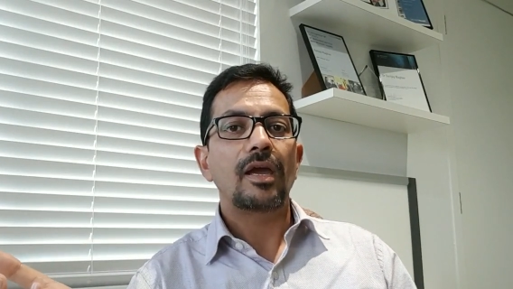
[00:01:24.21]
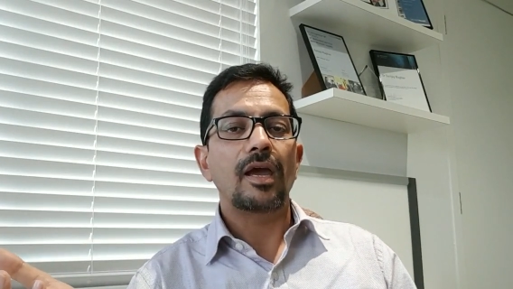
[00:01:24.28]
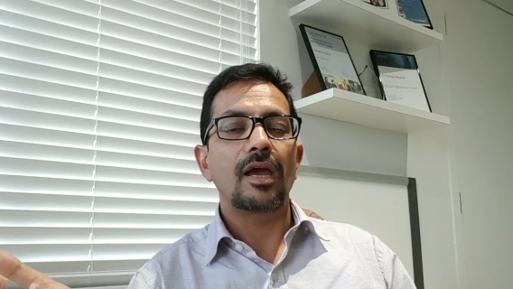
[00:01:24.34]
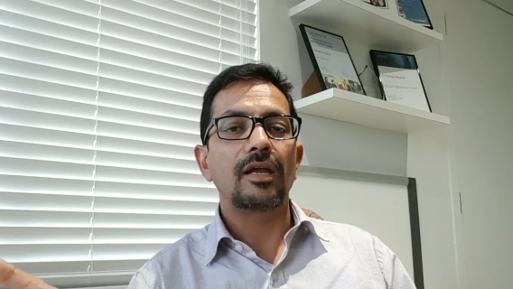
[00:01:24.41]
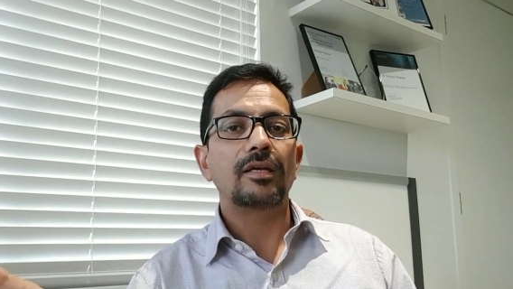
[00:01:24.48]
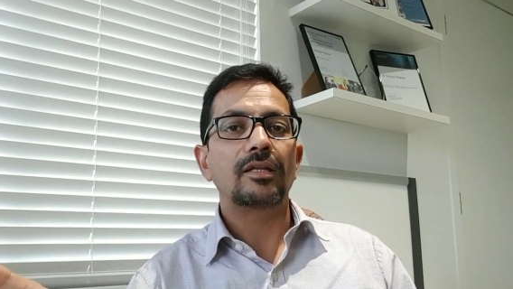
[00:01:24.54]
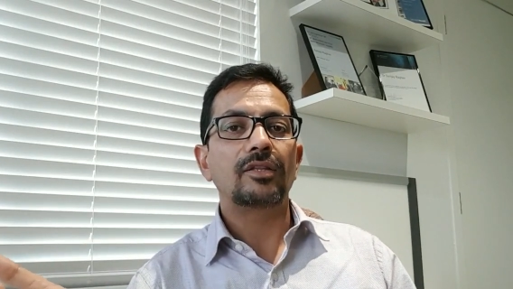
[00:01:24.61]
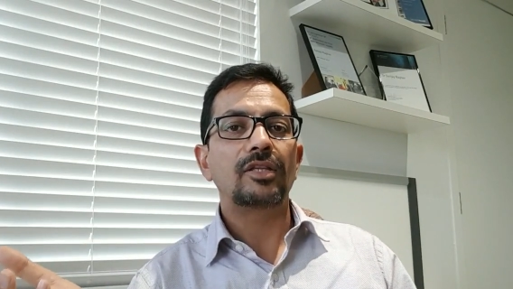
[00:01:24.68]

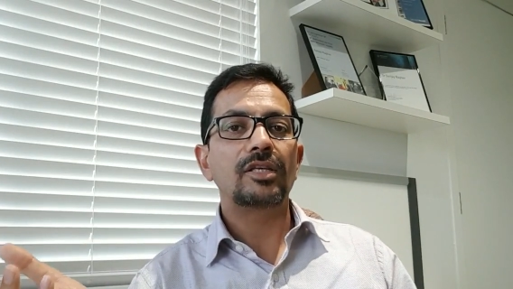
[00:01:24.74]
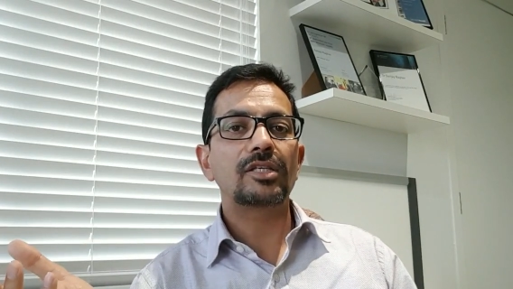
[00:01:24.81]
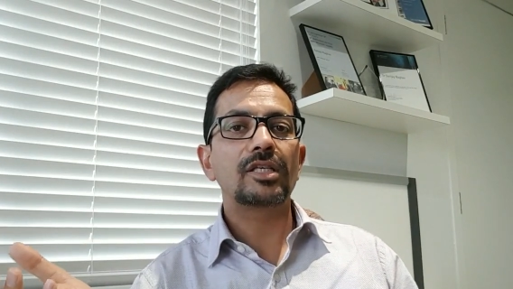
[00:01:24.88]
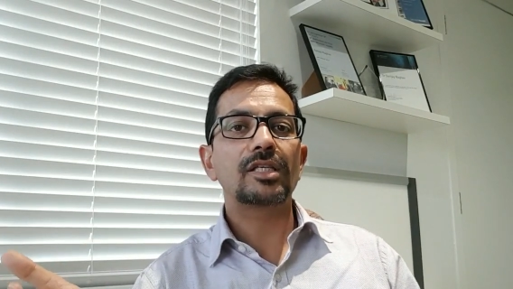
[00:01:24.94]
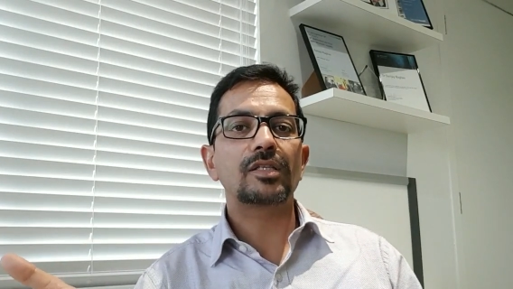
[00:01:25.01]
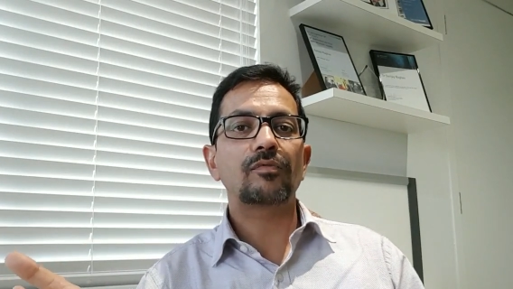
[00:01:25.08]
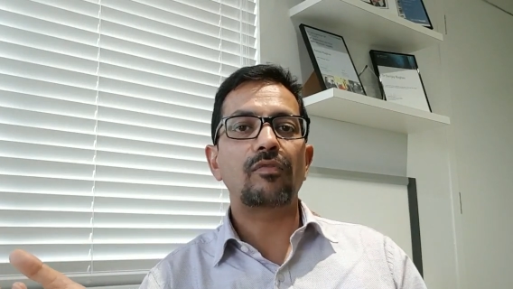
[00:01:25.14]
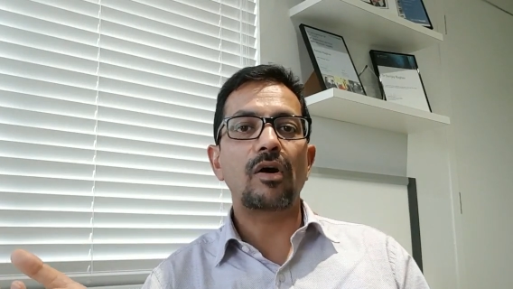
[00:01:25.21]
And this
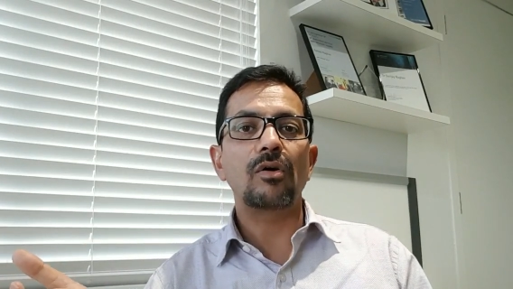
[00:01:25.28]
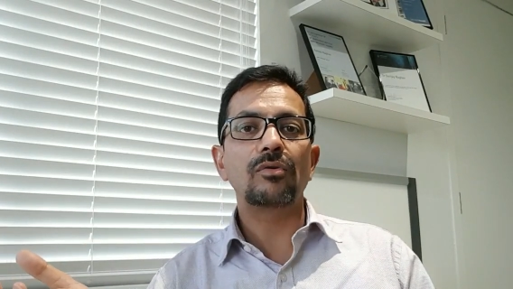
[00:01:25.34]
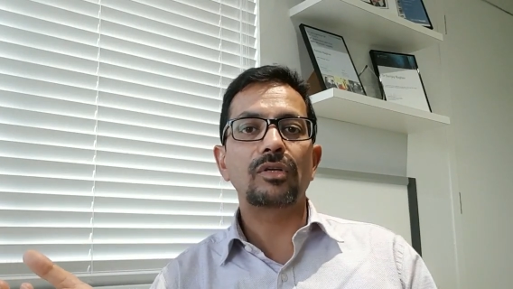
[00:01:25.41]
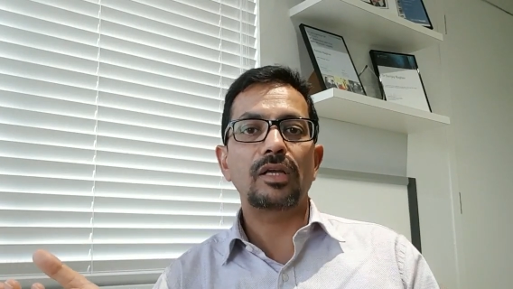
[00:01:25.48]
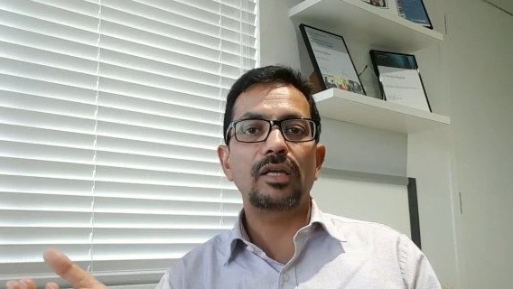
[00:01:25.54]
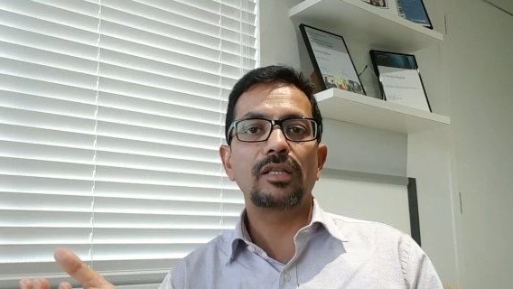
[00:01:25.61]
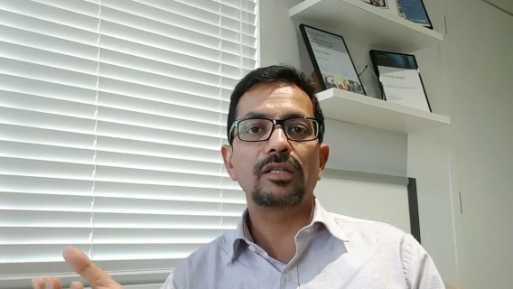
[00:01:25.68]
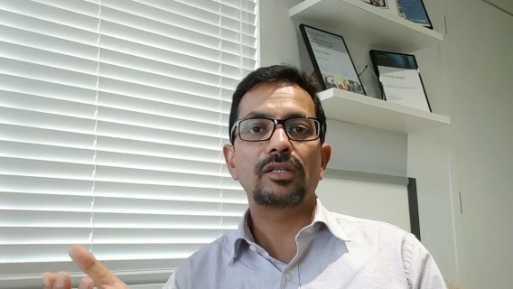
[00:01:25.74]
is
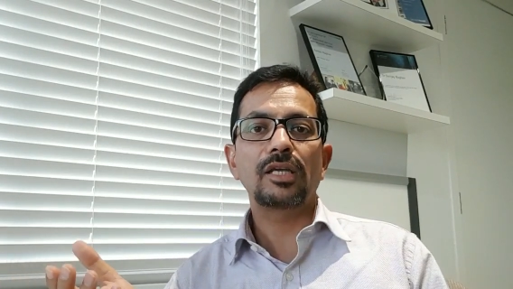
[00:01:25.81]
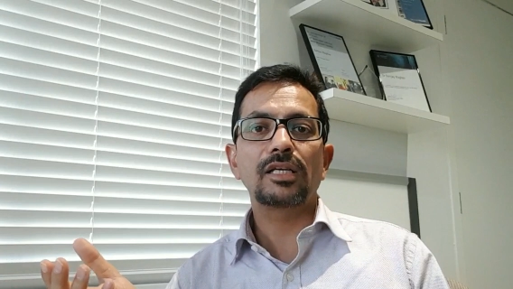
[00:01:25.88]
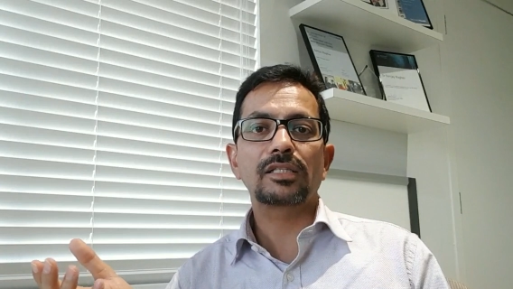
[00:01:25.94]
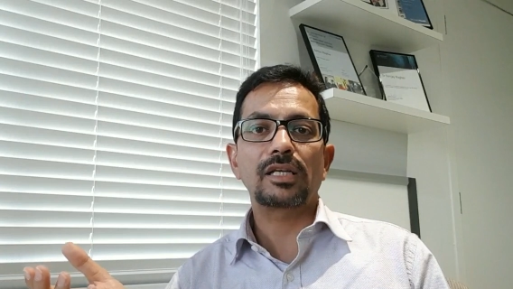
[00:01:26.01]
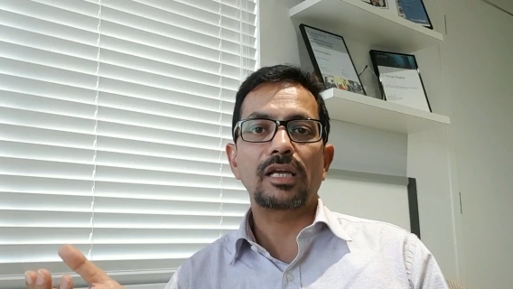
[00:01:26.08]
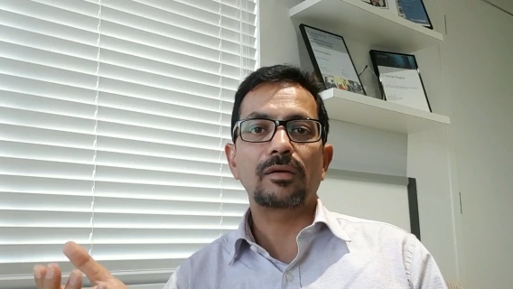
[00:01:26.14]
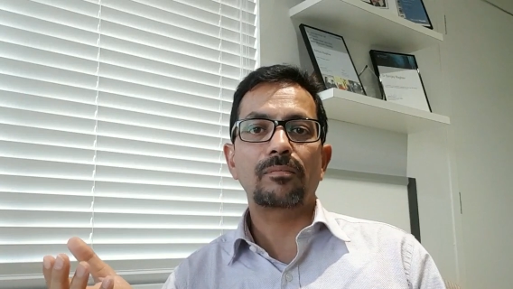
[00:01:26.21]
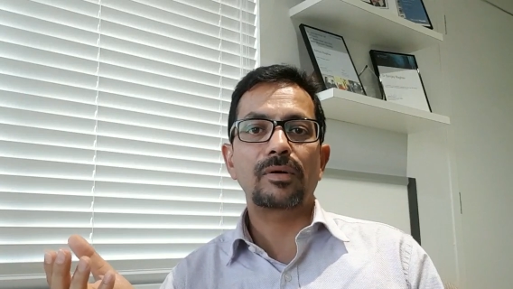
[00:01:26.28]
found in
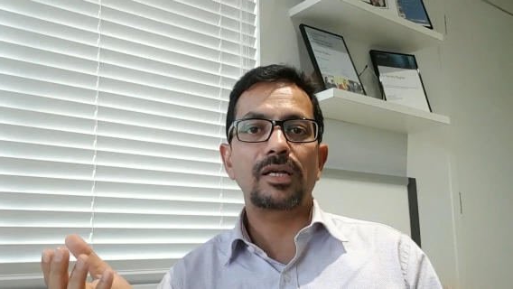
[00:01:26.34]
things like